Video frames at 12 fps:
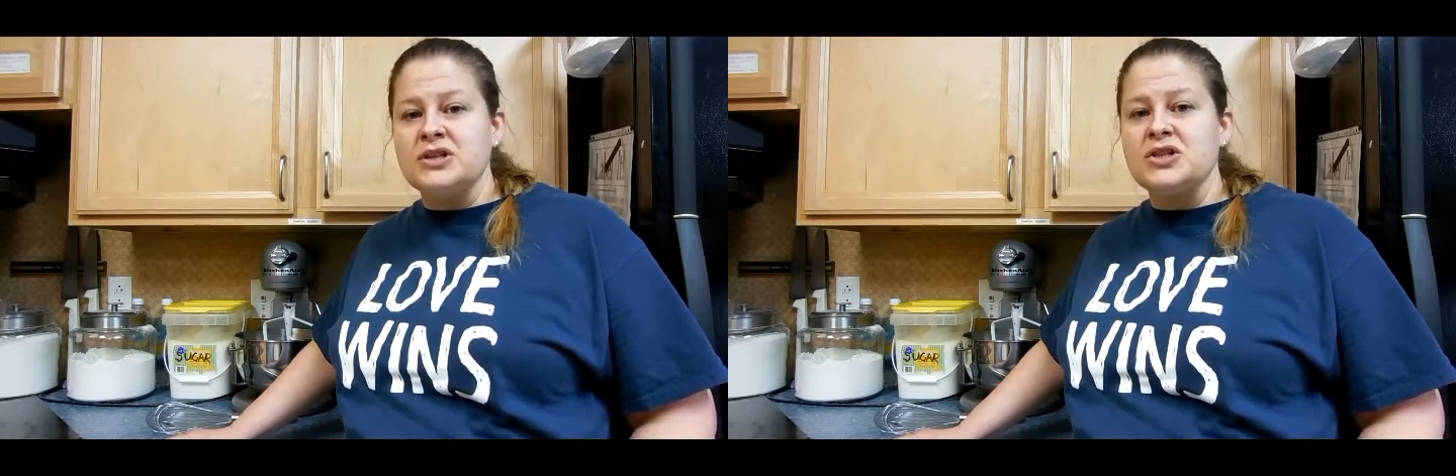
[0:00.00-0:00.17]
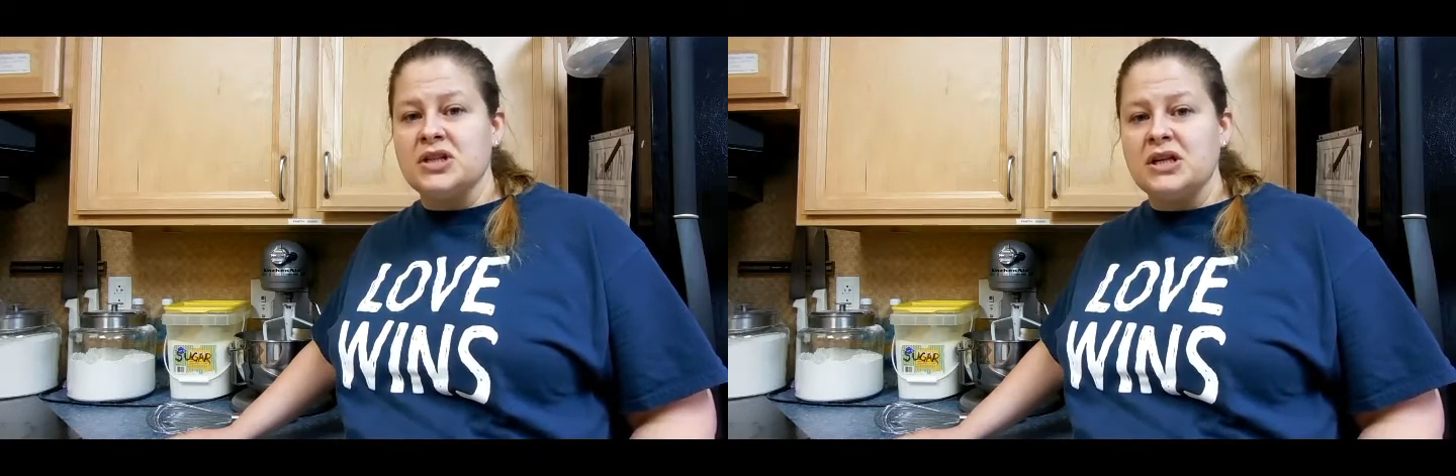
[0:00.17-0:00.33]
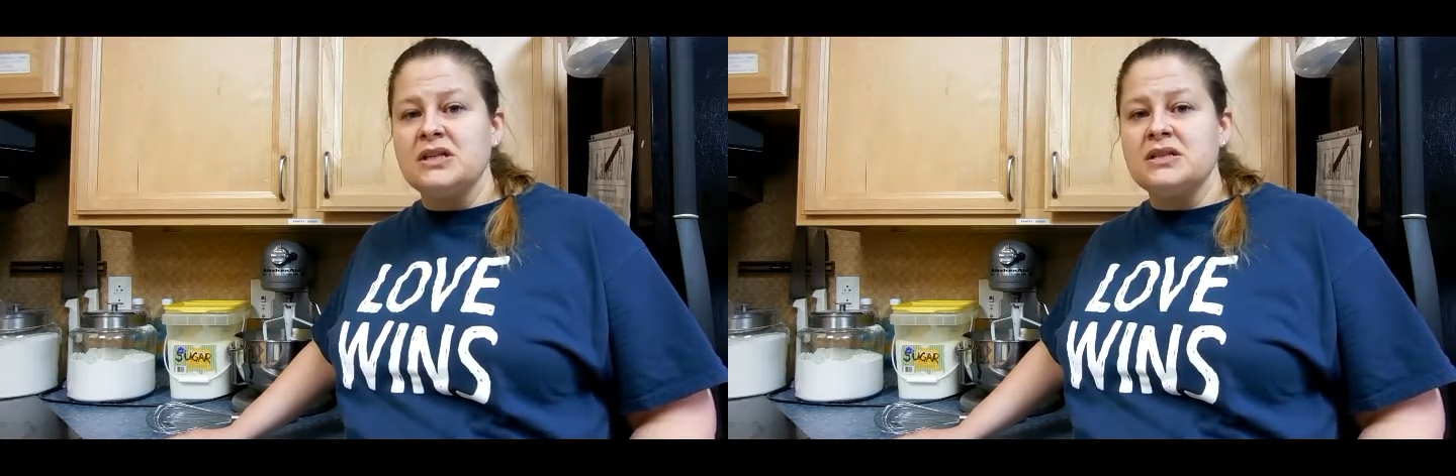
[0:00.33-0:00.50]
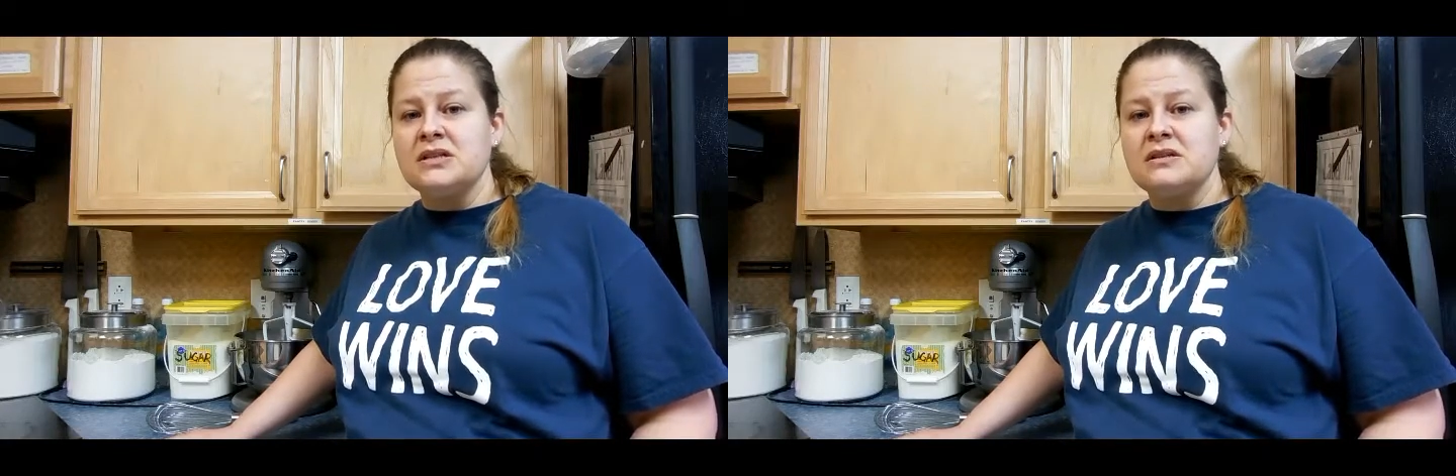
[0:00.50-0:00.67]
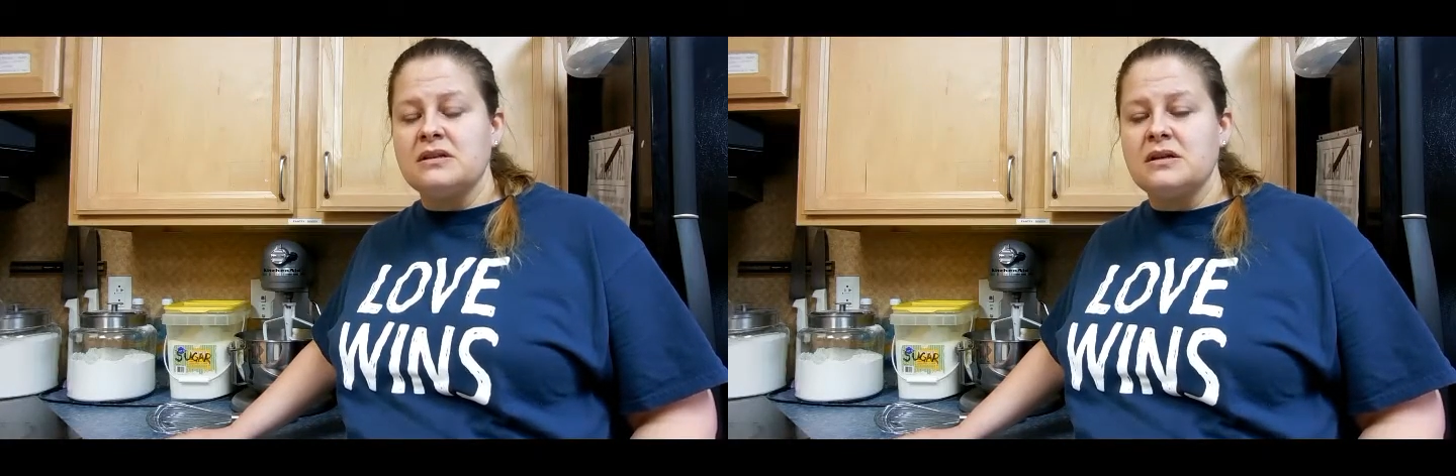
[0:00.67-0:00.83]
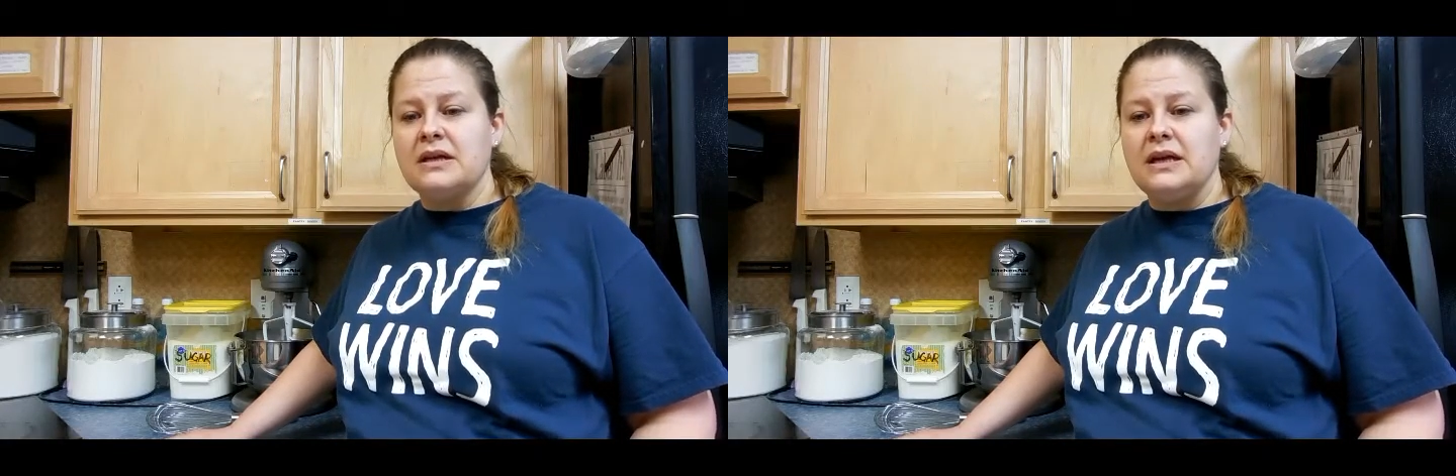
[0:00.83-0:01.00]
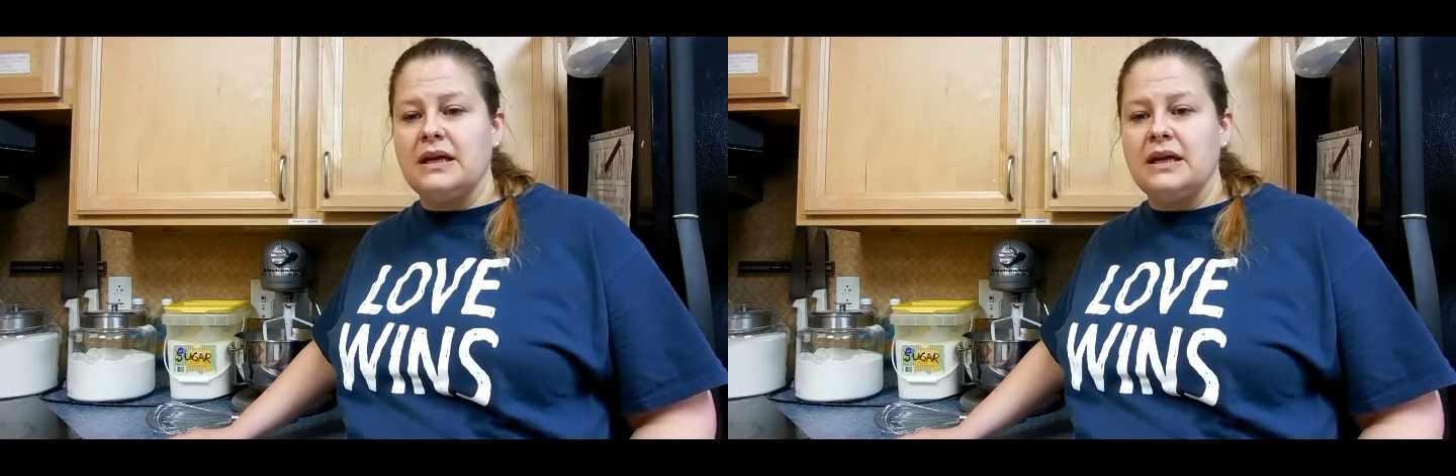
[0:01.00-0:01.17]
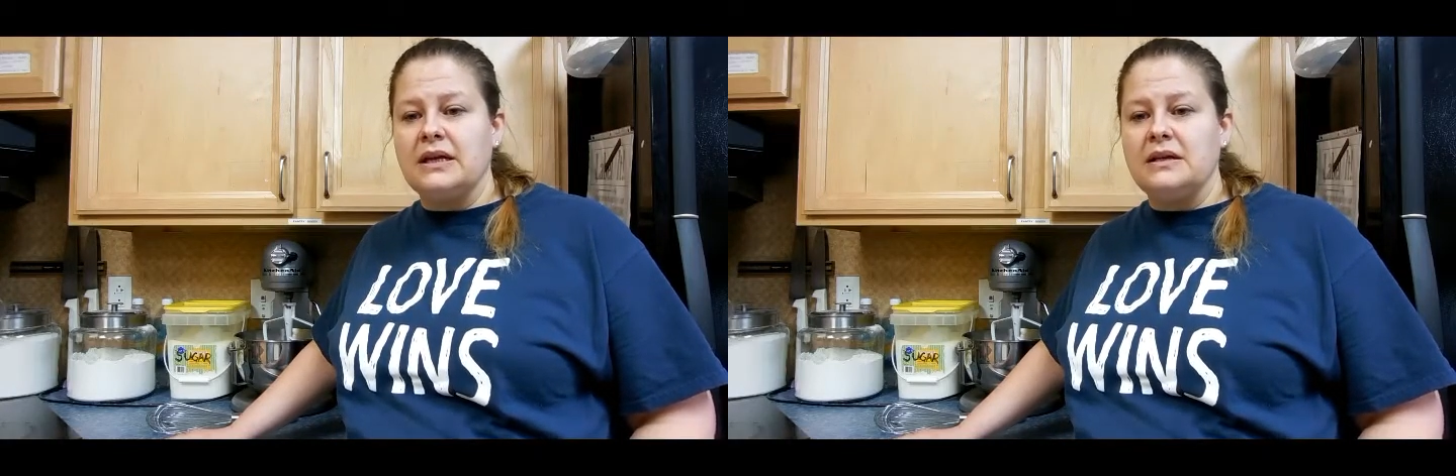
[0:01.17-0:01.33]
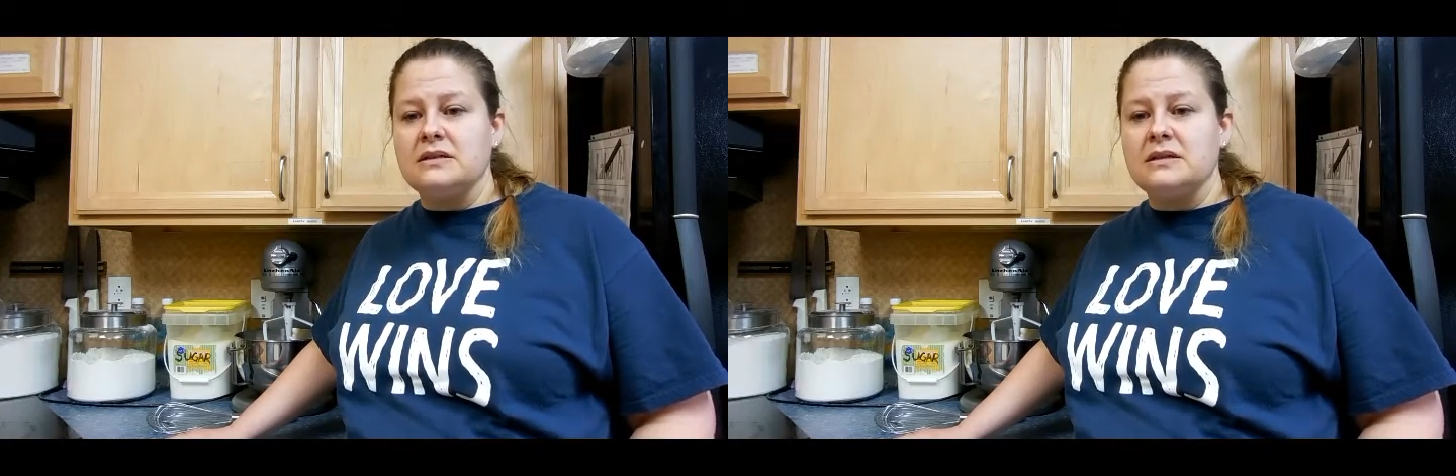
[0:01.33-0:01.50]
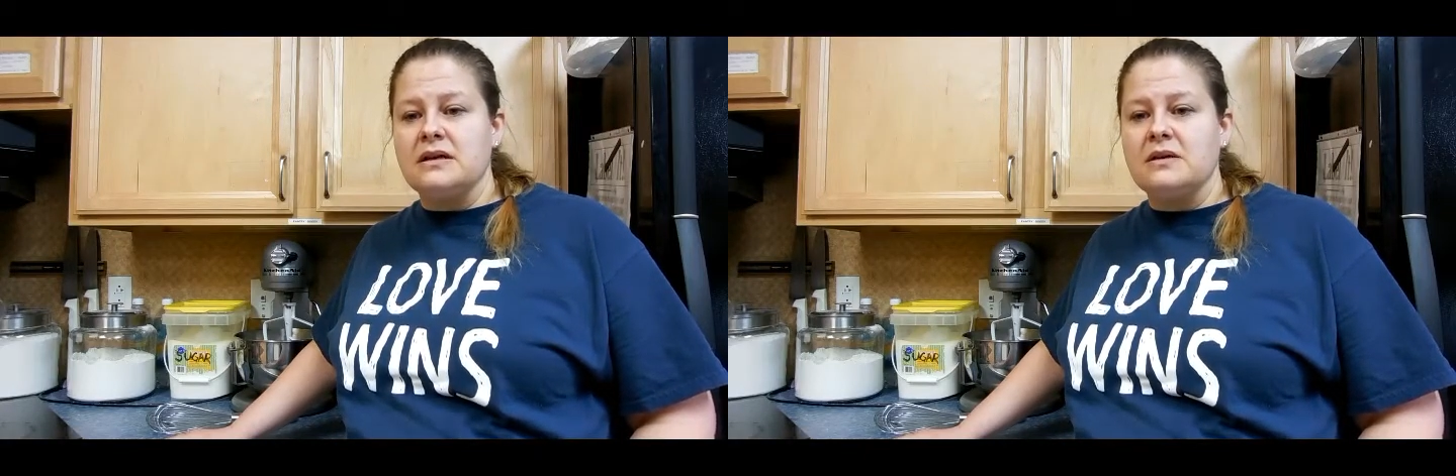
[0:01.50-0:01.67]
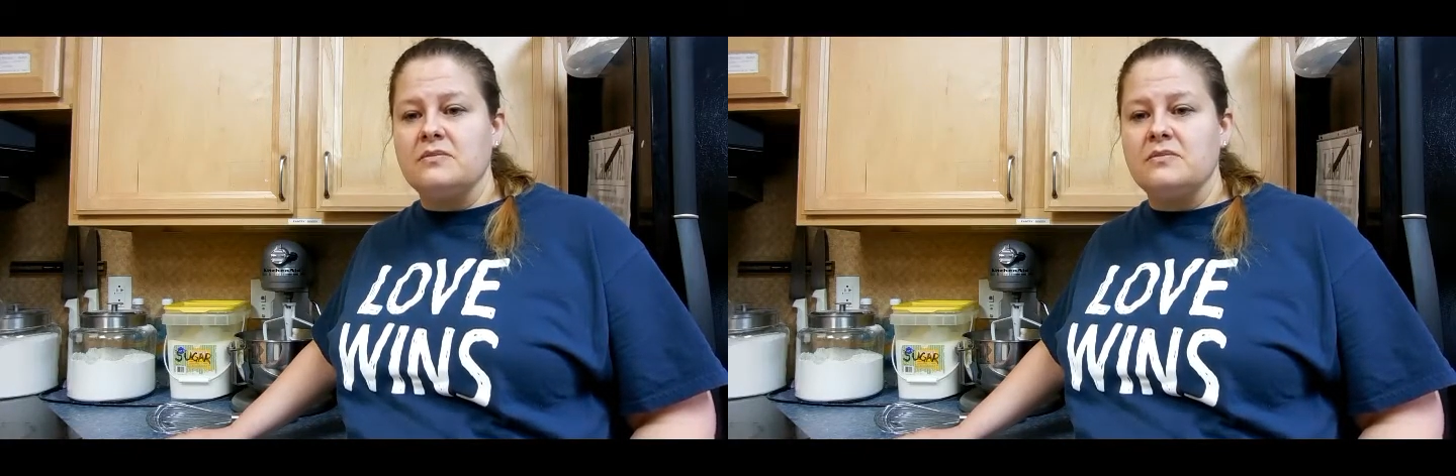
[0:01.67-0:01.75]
and cheese, and